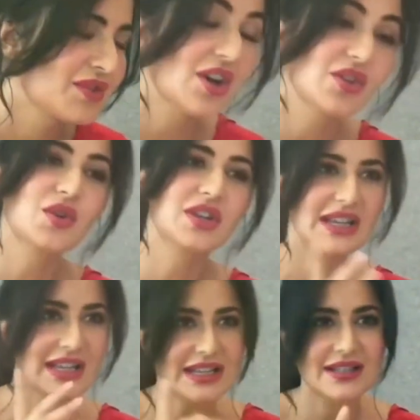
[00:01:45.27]
In the
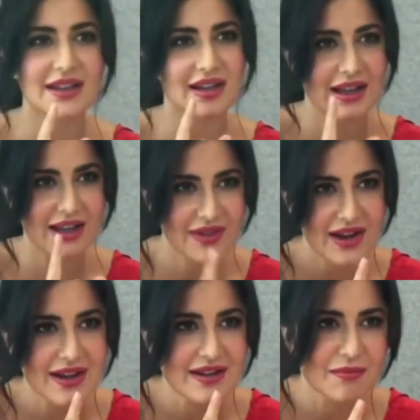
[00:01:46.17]
ever-evolving world
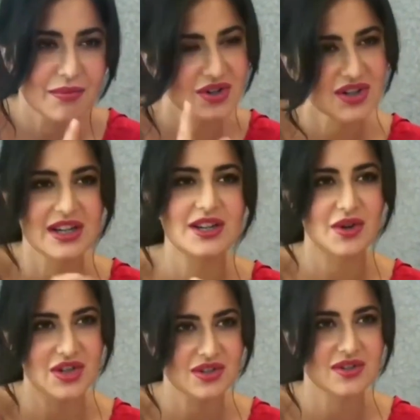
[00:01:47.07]
of entertainment,
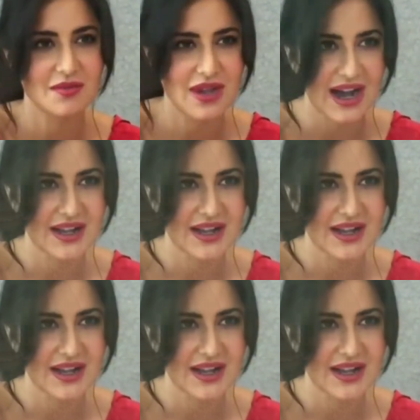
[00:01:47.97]
Katrina